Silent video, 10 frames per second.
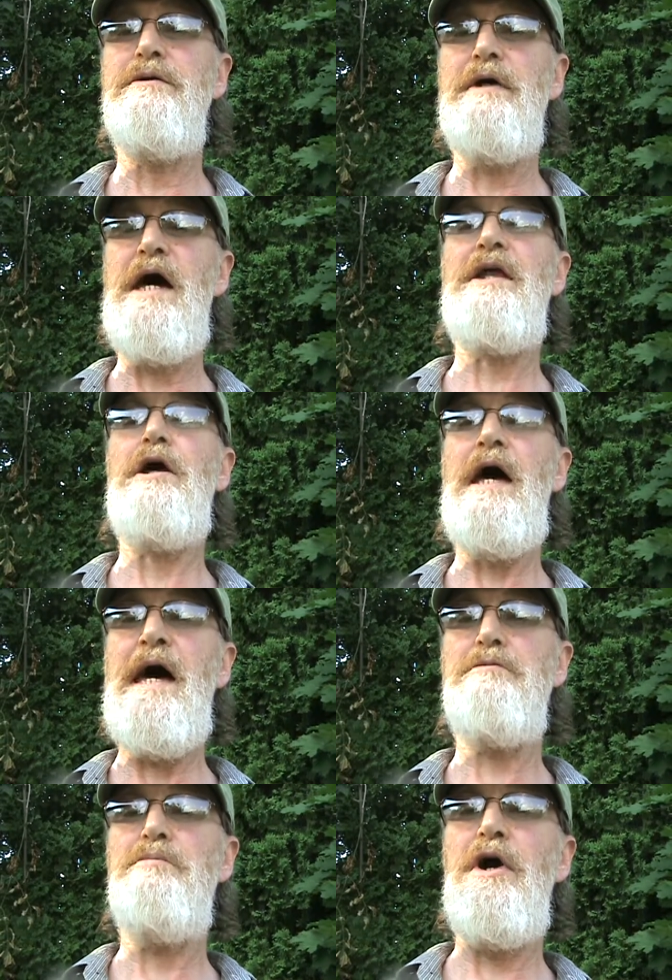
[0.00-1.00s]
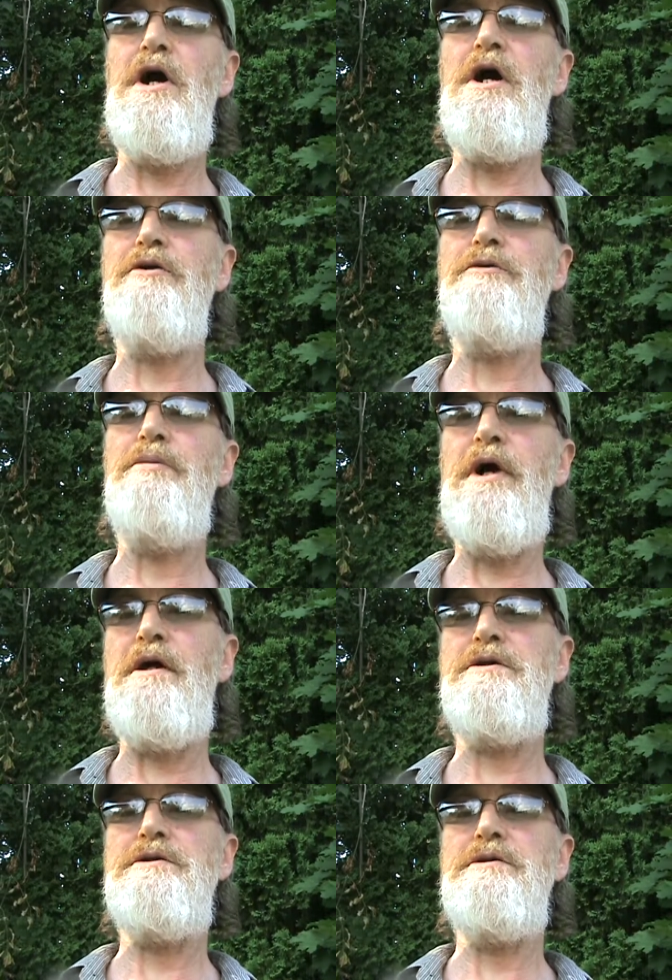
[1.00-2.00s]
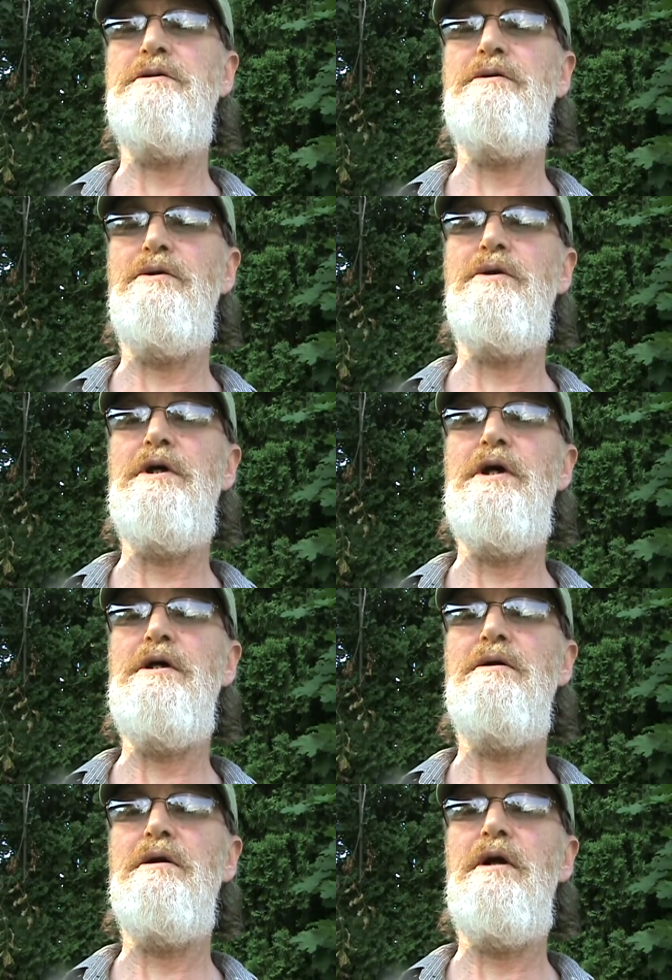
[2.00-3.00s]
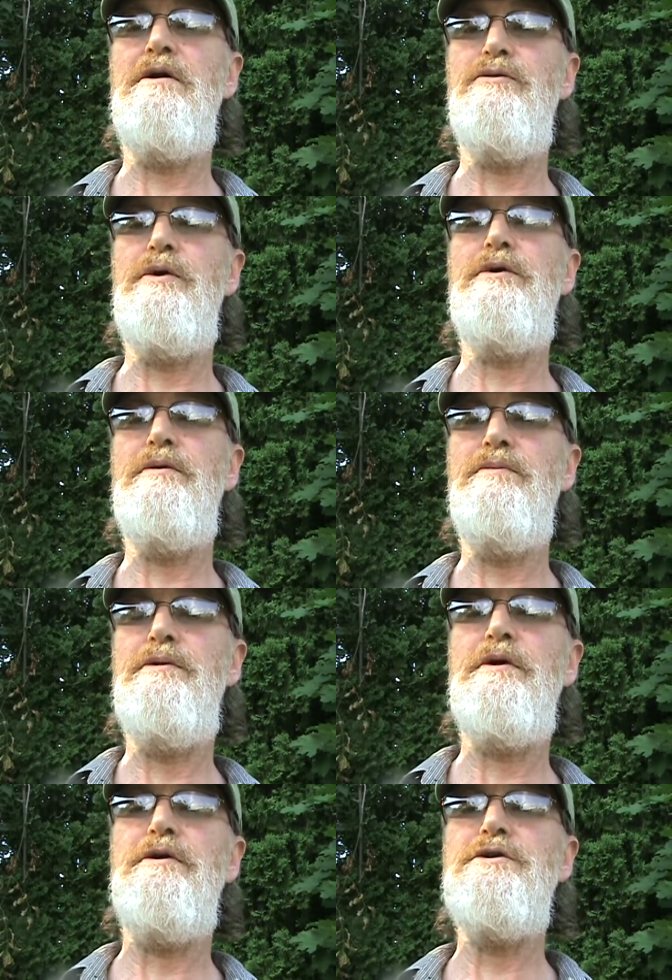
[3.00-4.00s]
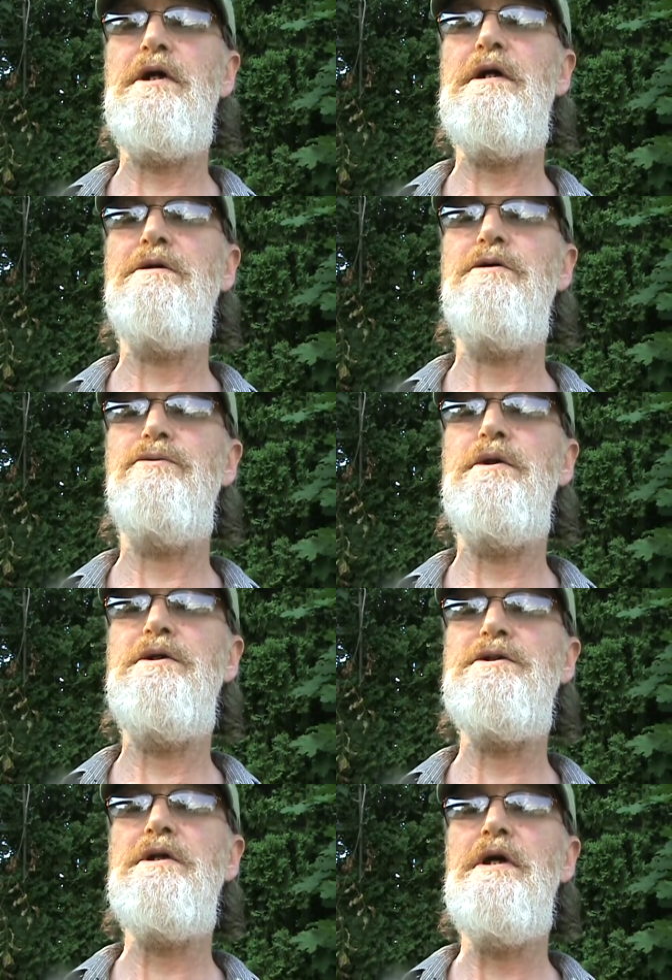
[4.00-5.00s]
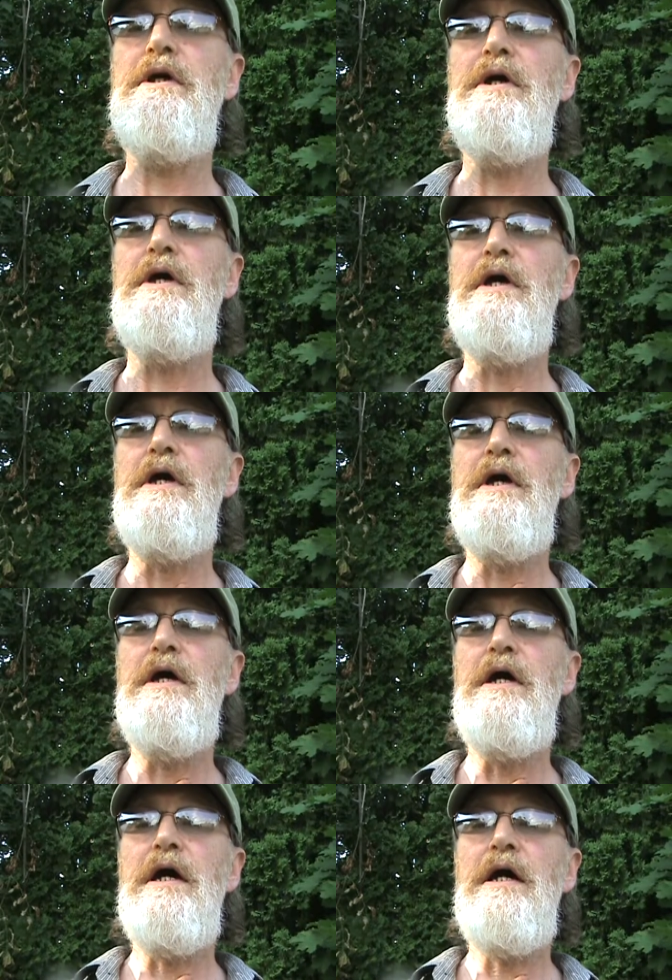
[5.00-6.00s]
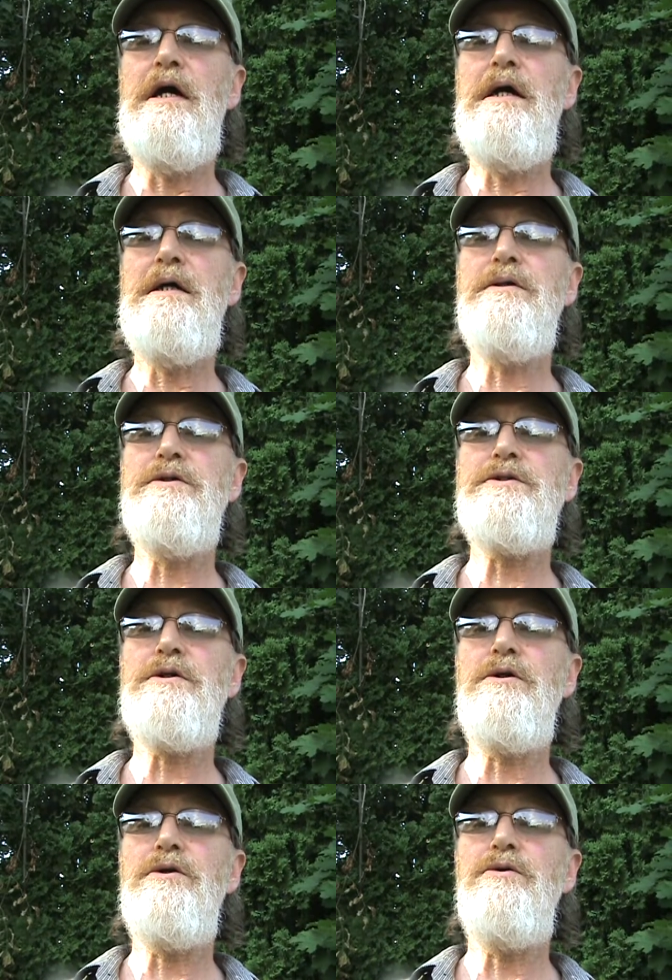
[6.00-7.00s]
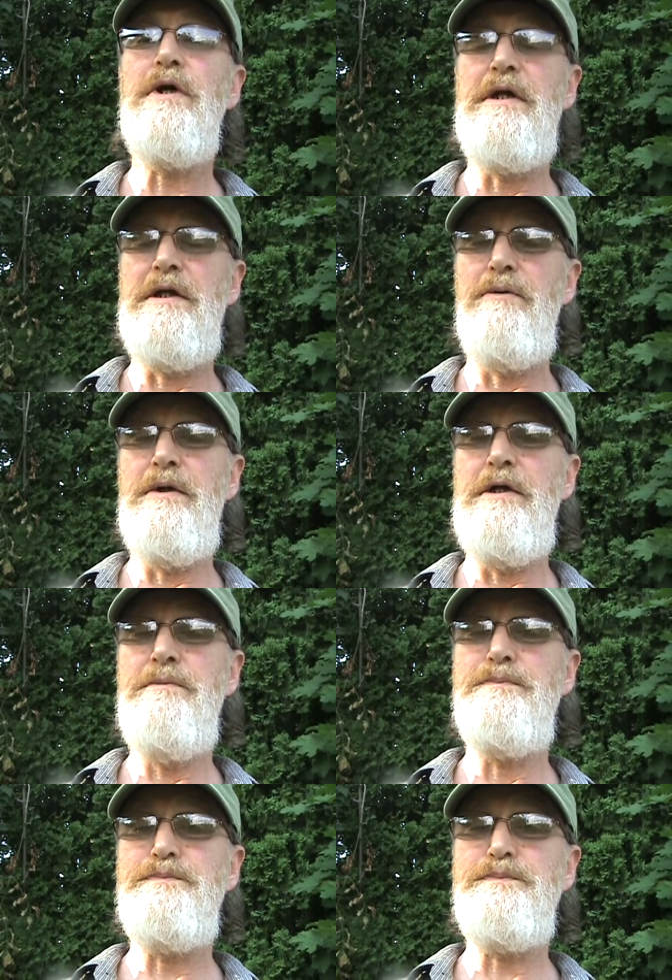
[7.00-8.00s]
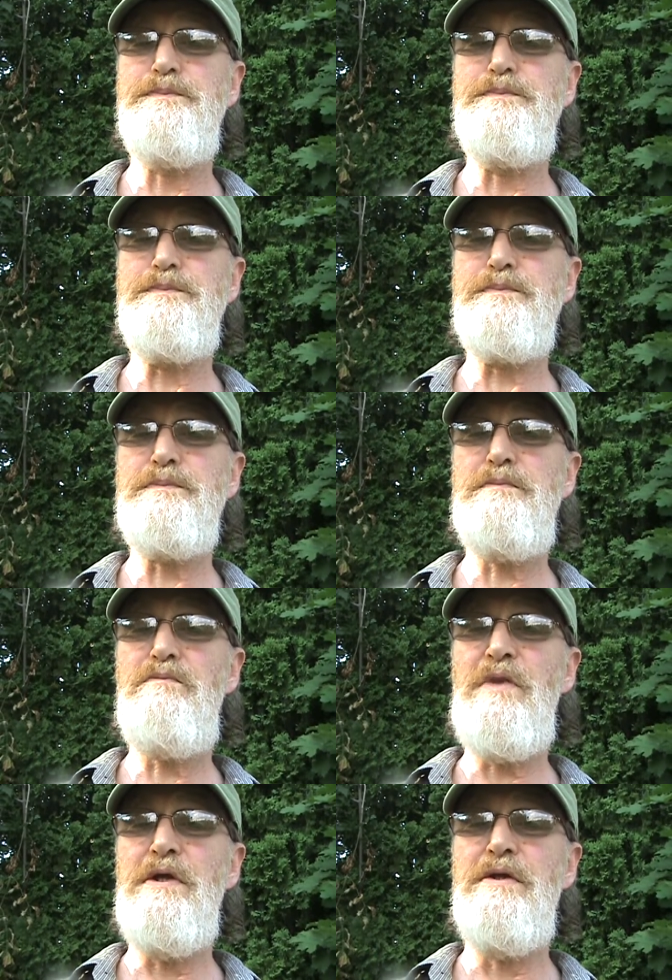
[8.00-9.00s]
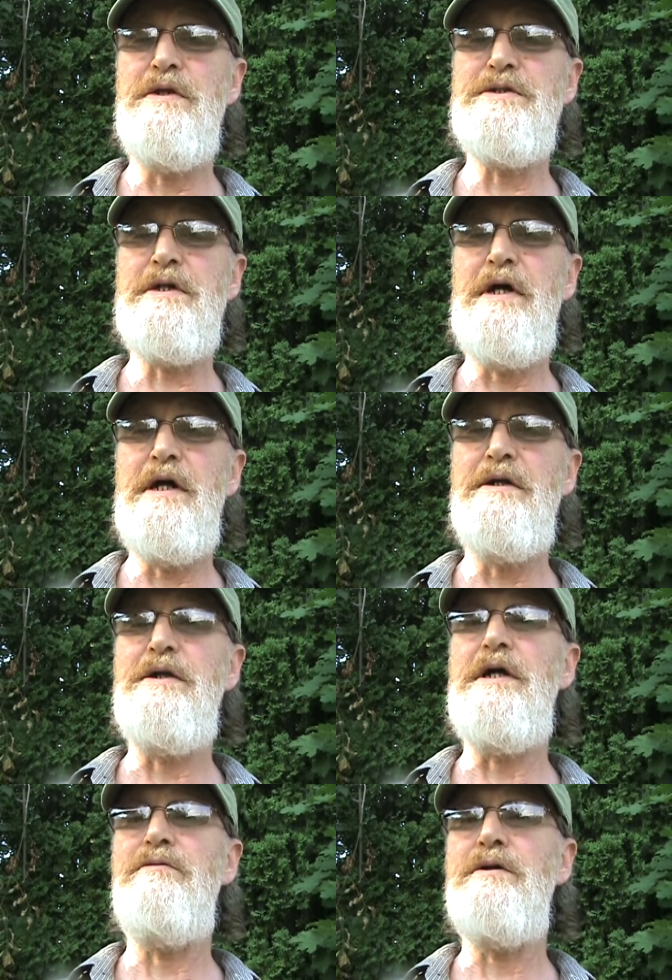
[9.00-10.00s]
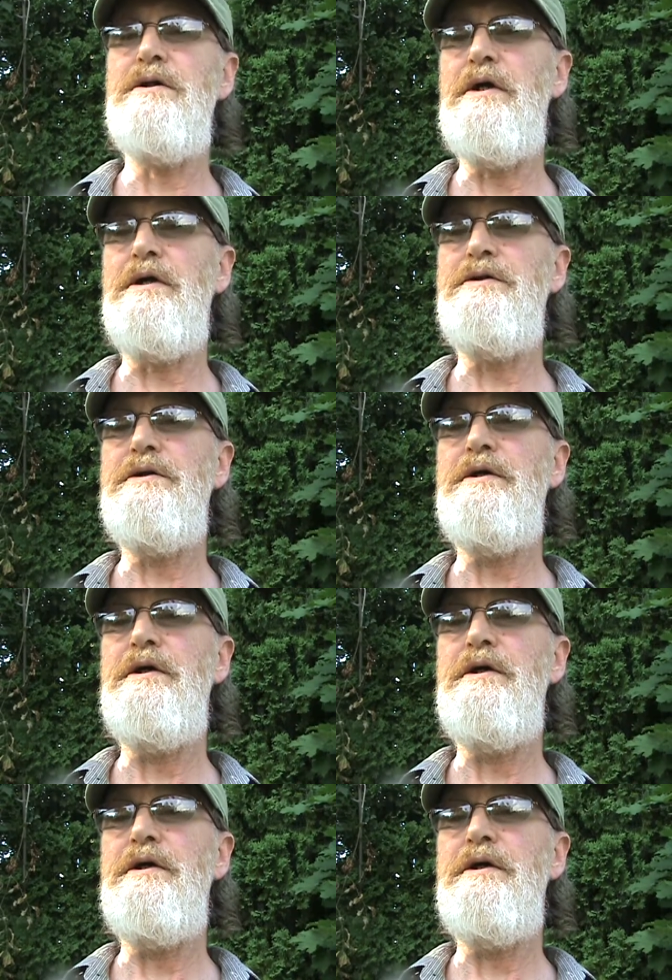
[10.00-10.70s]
at, at Bard Bart, okay? On Twitter, you can check out the tweets. And so, anyway, this guy, David Nutt,